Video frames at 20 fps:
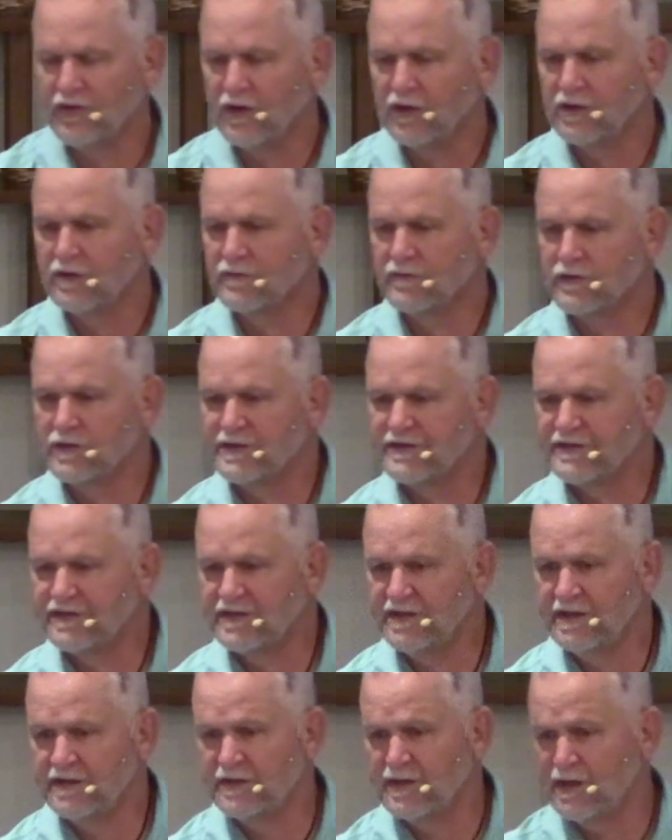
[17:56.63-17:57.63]
all over his
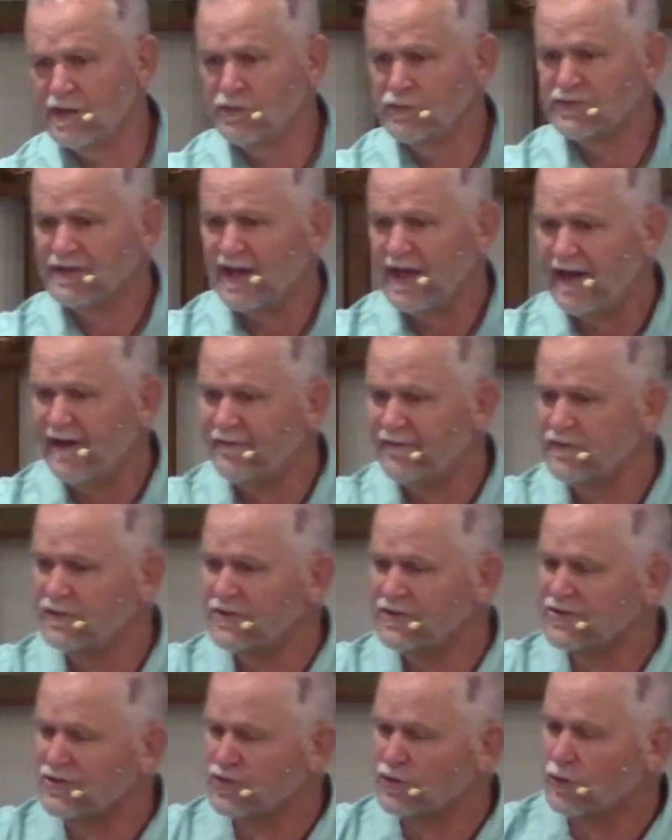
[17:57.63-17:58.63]
skin that he was having
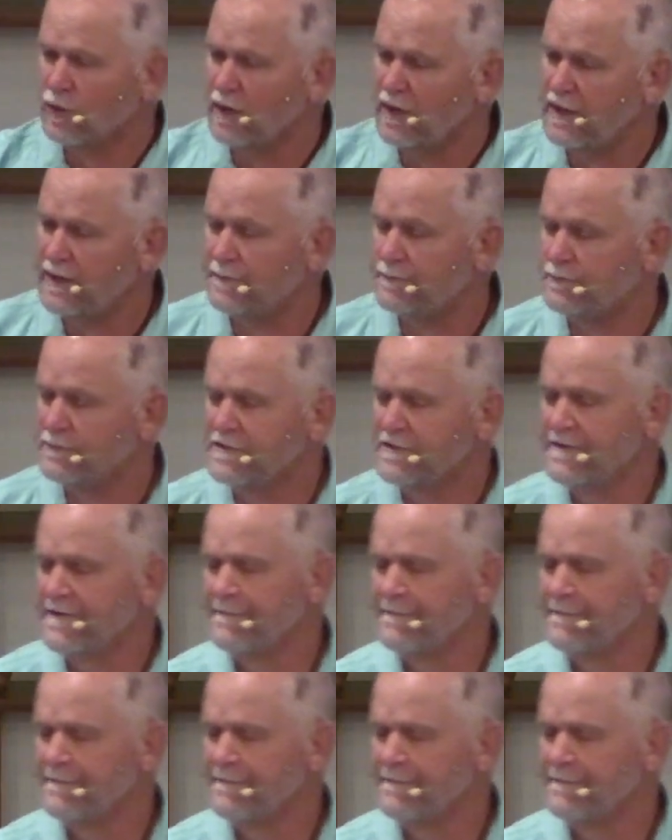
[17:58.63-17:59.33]
to scrape.